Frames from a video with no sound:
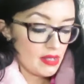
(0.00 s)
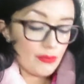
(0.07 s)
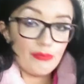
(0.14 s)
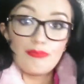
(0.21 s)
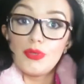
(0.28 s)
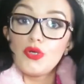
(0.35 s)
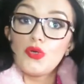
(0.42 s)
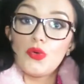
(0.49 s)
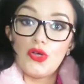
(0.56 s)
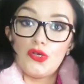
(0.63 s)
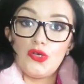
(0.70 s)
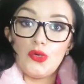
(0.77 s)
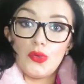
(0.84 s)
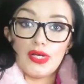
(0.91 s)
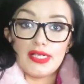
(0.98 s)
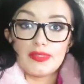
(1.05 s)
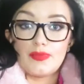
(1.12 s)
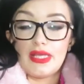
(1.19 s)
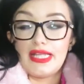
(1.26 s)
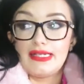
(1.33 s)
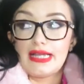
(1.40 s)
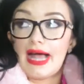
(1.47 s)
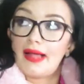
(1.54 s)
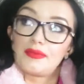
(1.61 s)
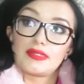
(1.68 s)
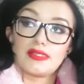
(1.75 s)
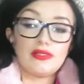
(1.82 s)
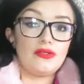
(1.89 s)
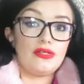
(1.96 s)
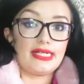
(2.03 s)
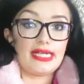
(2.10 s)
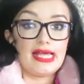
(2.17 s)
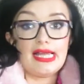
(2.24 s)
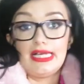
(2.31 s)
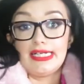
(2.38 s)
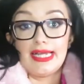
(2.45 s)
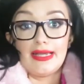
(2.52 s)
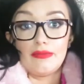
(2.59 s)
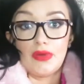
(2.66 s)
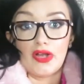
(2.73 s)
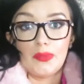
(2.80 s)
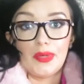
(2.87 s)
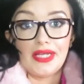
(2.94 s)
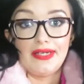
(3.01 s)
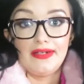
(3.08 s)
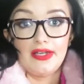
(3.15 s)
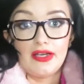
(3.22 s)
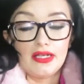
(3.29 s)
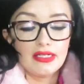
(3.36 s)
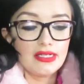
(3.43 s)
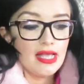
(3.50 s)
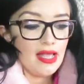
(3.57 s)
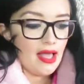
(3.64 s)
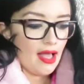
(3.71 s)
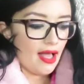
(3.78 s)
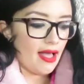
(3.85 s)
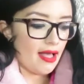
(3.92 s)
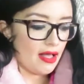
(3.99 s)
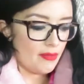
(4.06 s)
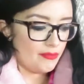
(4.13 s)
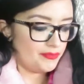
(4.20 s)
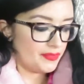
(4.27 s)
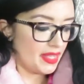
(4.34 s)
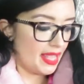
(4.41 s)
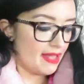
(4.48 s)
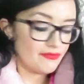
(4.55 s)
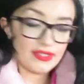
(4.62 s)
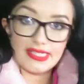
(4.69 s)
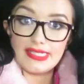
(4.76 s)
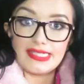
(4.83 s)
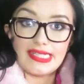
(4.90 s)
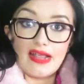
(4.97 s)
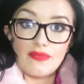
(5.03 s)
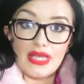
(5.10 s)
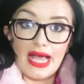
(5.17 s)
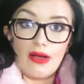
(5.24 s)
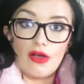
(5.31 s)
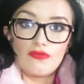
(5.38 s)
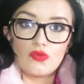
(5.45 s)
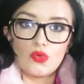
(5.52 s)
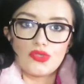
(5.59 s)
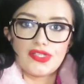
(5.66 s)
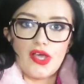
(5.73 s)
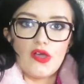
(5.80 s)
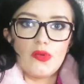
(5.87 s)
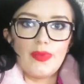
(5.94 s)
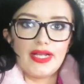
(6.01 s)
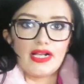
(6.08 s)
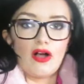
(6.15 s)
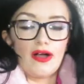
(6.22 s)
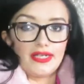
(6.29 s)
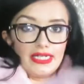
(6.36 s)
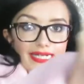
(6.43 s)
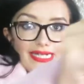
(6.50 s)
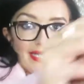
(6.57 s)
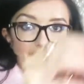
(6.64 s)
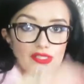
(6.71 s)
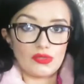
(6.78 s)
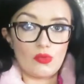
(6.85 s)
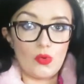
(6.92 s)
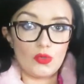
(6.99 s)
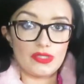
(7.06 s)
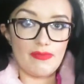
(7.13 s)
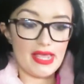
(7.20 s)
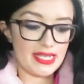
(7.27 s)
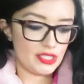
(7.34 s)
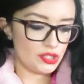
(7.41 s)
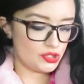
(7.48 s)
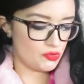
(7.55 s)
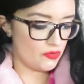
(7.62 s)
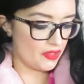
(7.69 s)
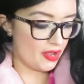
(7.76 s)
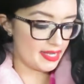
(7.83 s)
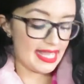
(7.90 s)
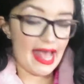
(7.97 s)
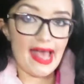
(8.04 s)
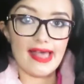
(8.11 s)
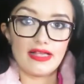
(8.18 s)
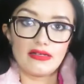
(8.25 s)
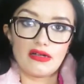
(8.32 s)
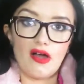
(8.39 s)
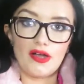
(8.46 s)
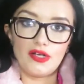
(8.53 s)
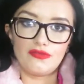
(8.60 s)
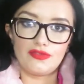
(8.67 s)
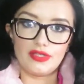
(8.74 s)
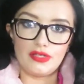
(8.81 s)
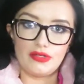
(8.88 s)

Boohoo has been absolutely killing it in my opinion. Ever since Take Me Out, I've also been kind of leaning towards making sure that I get kind of